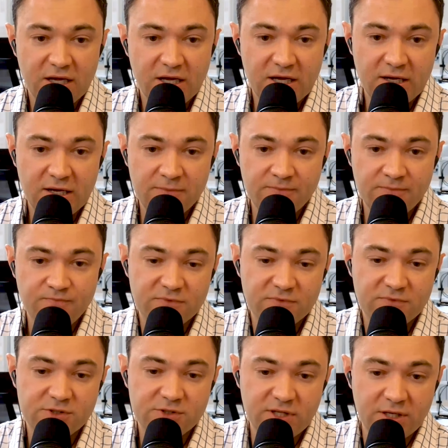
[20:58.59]

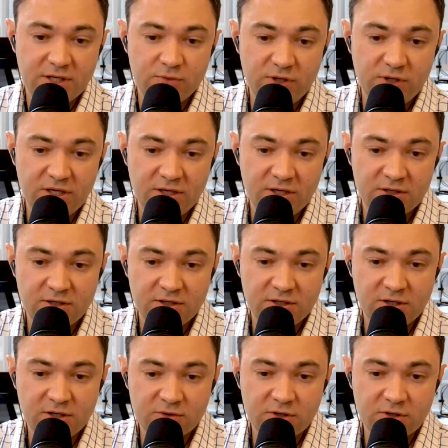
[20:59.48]
So then we,
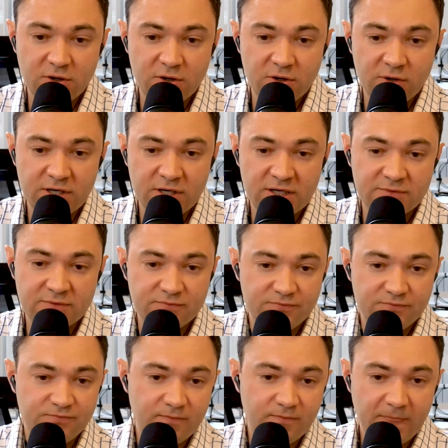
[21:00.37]
go and
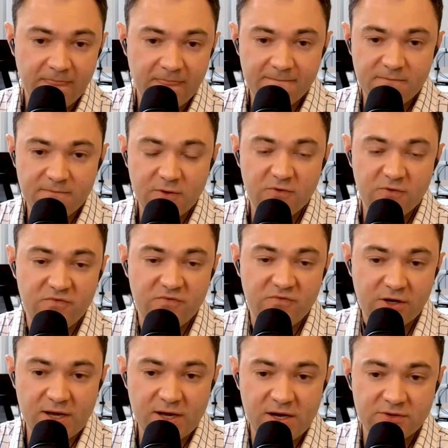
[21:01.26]
we
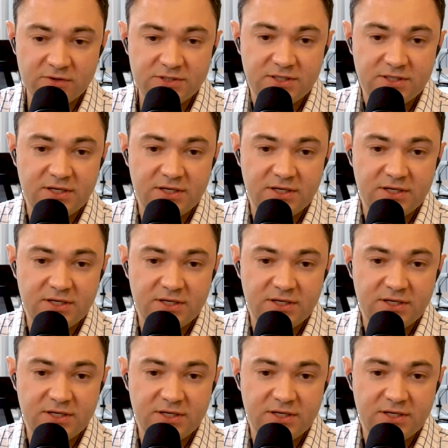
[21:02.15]
figure out,